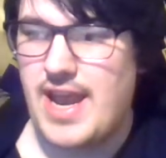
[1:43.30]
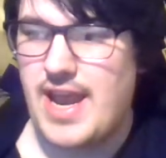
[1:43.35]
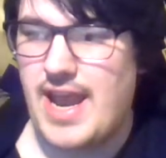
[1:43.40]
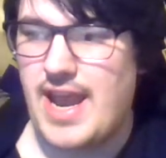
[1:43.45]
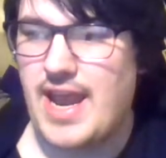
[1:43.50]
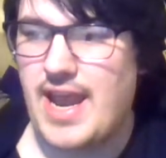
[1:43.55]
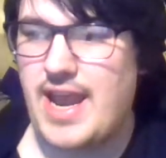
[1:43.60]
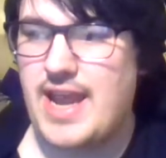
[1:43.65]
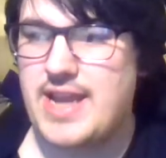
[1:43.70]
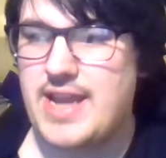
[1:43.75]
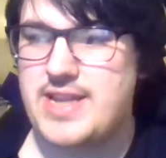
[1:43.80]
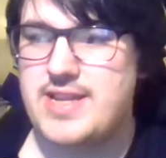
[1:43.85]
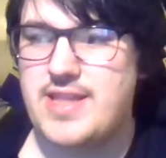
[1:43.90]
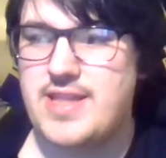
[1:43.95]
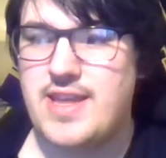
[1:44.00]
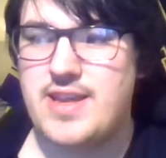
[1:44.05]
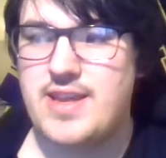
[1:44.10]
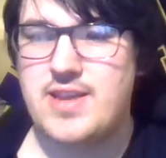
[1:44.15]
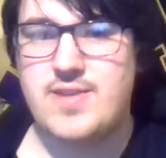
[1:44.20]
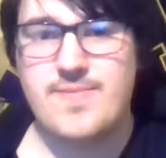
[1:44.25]
And
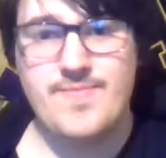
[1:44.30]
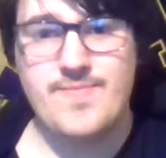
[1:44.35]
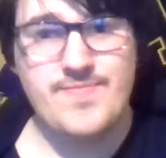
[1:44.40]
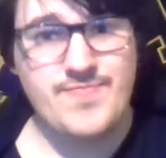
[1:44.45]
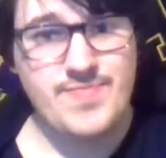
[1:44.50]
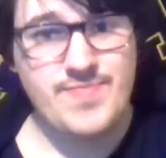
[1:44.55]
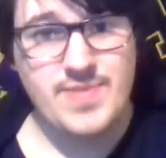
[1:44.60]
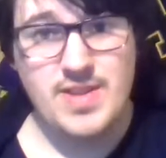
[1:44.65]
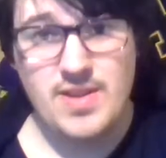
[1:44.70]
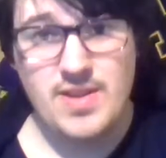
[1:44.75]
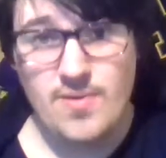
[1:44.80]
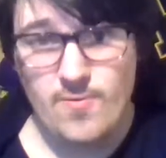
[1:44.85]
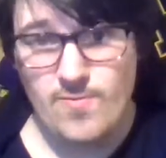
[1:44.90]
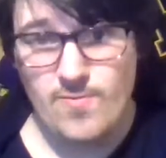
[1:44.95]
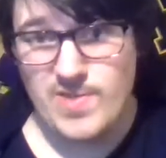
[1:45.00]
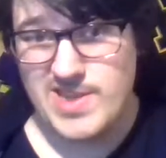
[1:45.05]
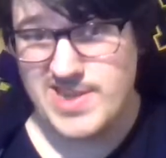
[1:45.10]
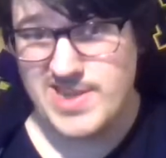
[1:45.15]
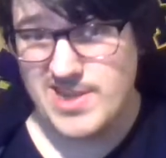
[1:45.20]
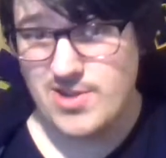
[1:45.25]

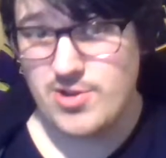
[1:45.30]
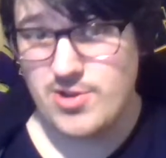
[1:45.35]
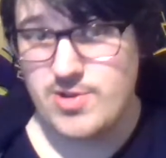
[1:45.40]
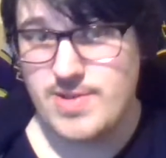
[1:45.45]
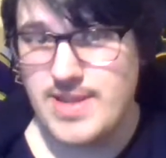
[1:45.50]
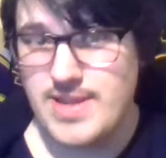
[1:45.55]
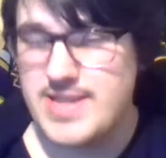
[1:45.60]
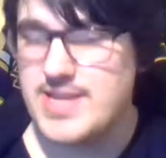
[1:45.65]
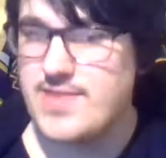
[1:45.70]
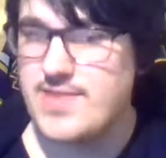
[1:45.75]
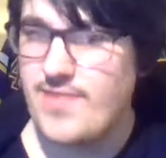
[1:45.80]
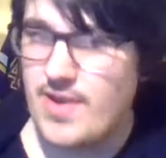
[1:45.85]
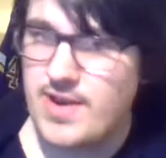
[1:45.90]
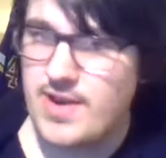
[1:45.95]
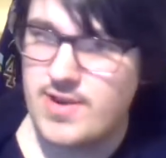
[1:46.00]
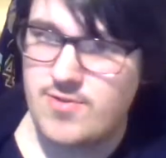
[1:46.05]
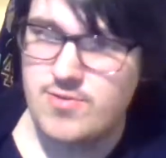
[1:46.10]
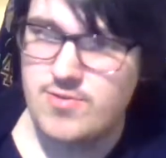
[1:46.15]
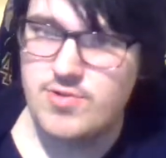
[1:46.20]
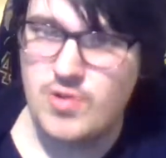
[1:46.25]
this is a
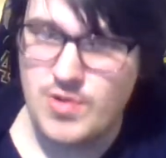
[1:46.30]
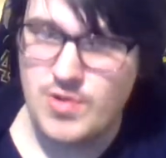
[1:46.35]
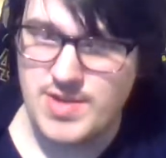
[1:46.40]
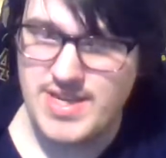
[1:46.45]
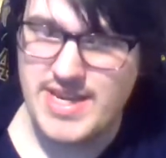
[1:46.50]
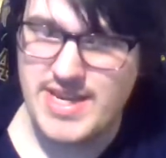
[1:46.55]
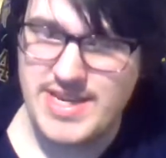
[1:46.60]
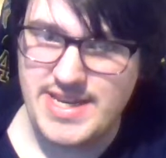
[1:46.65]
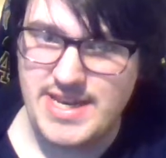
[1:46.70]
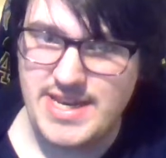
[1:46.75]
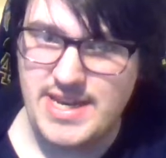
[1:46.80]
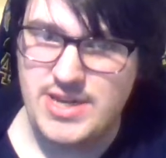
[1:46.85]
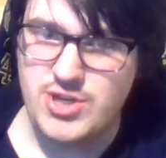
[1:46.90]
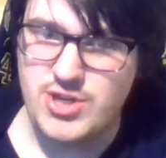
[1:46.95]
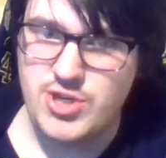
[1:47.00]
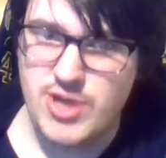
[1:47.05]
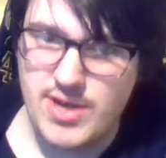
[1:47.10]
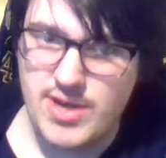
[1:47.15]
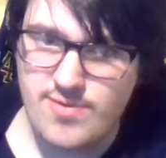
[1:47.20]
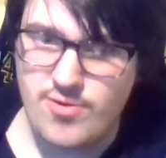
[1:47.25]
very crucial season
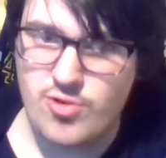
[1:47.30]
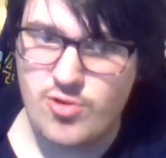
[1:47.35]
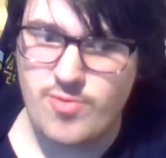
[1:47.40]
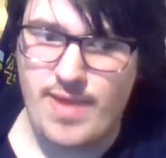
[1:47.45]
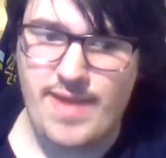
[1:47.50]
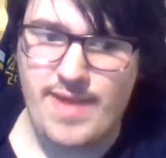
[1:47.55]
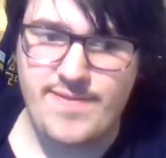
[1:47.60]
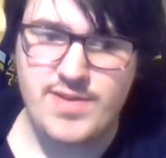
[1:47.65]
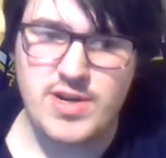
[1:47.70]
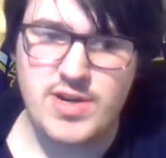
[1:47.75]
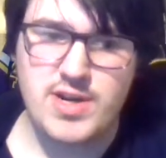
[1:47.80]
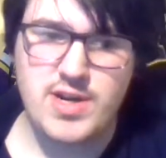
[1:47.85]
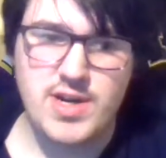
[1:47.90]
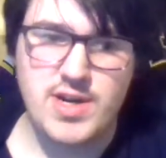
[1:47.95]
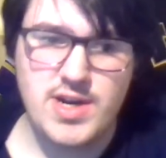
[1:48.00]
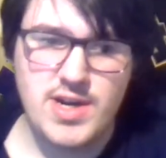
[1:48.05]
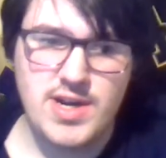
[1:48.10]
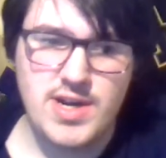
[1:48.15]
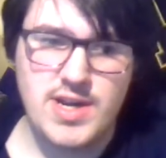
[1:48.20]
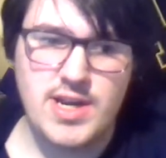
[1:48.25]
in general after,
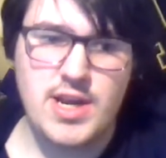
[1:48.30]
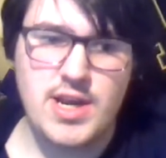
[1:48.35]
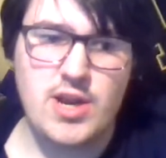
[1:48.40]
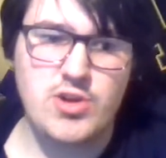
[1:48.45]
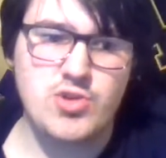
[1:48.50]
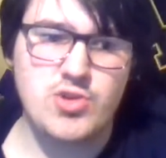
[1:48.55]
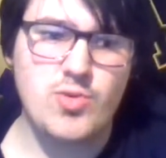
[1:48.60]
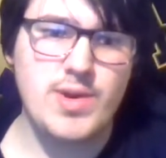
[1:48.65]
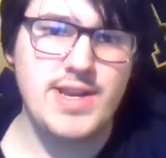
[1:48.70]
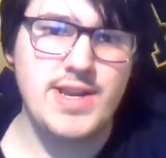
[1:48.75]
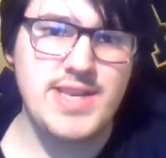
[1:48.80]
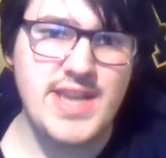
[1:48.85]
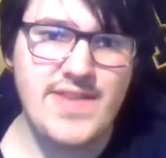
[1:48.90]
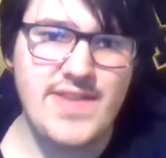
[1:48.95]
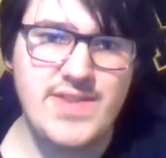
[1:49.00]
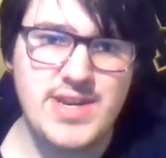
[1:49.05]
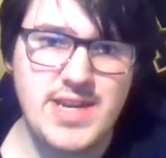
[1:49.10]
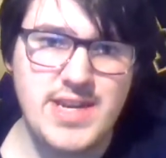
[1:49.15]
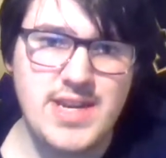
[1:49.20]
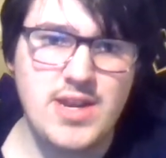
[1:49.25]

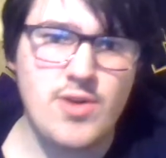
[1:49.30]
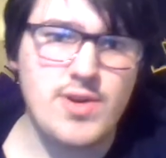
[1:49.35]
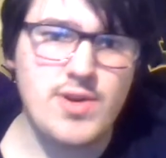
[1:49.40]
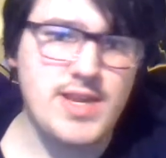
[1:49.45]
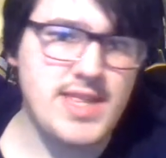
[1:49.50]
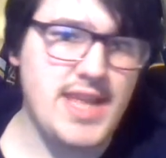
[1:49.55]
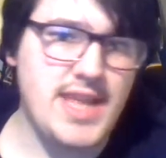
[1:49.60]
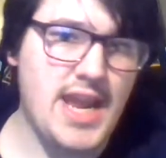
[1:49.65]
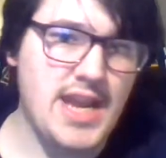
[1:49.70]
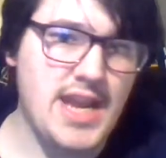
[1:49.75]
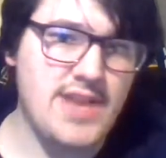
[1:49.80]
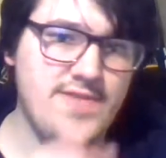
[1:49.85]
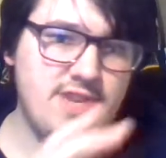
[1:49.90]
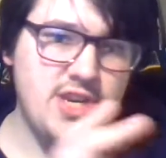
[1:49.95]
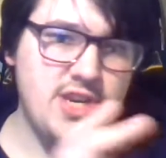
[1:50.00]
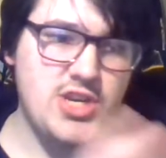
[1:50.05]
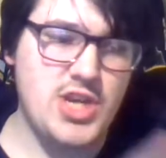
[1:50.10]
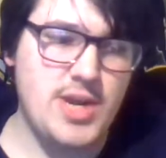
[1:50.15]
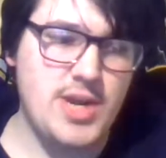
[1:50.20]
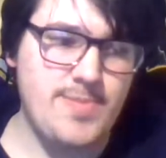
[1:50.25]
2017 going to the
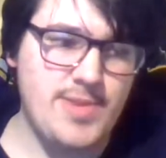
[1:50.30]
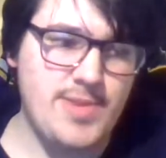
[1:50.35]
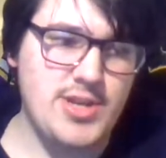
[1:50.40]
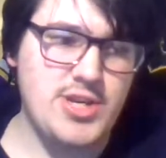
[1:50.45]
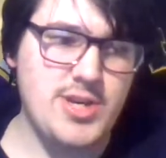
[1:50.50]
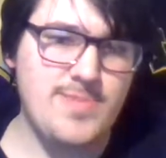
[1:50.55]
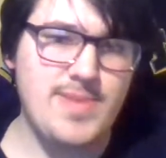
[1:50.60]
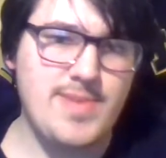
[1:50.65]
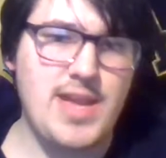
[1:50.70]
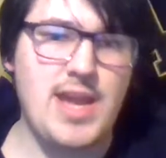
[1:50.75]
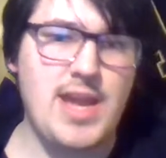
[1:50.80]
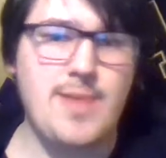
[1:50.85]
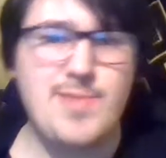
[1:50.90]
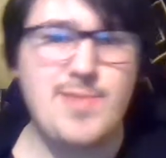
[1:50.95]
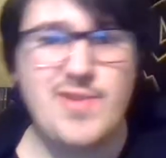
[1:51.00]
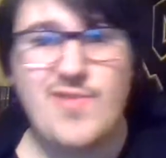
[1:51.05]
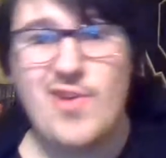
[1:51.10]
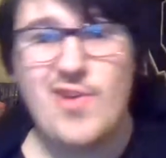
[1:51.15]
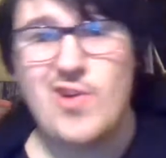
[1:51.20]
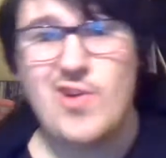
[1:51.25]
NFC Championship game
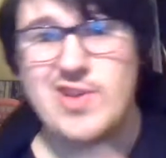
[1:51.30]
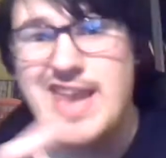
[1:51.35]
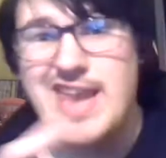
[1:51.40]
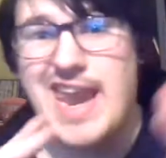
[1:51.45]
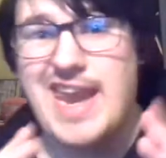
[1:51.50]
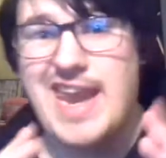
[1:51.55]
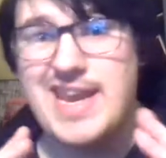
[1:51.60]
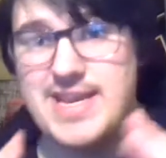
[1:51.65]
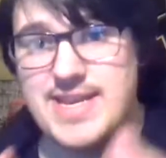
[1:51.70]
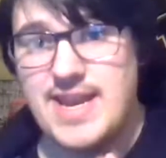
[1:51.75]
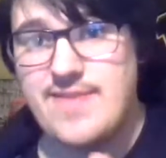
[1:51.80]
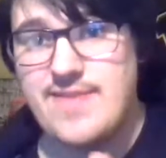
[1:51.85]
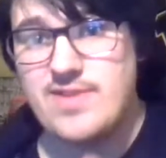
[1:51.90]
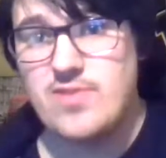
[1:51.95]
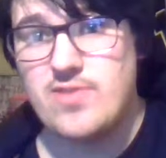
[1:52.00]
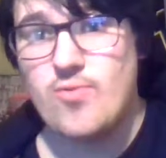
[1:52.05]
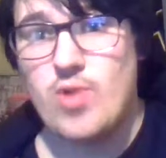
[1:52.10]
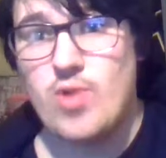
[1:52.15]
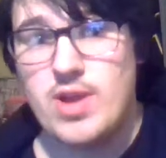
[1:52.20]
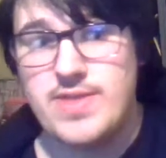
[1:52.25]
to falling to
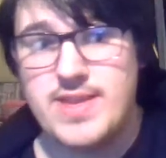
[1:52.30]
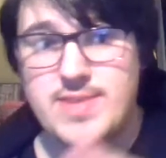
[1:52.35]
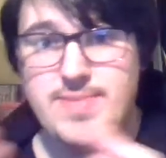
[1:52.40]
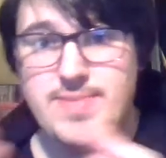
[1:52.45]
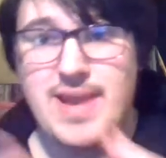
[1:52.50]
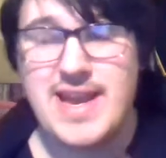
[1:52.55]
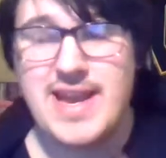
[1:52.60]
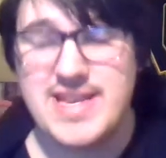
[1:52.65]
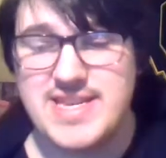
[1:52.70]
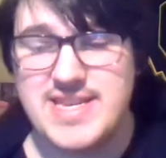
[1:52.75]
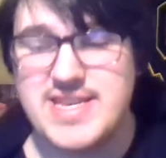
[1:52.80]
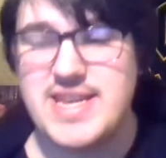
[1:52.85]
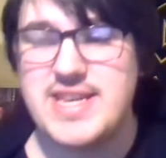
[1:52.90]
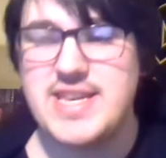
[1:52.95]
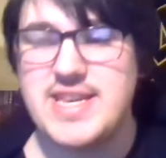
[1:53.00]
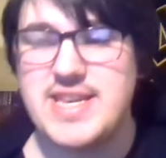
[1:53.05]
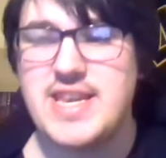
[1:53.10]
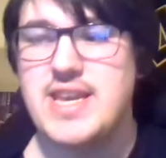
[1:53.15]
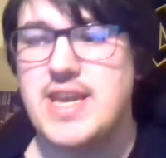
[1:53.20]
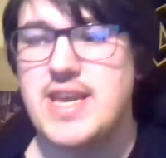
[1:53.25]
8-7-1 this past
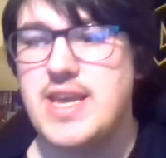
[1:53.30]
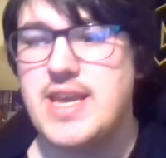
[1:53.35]
season.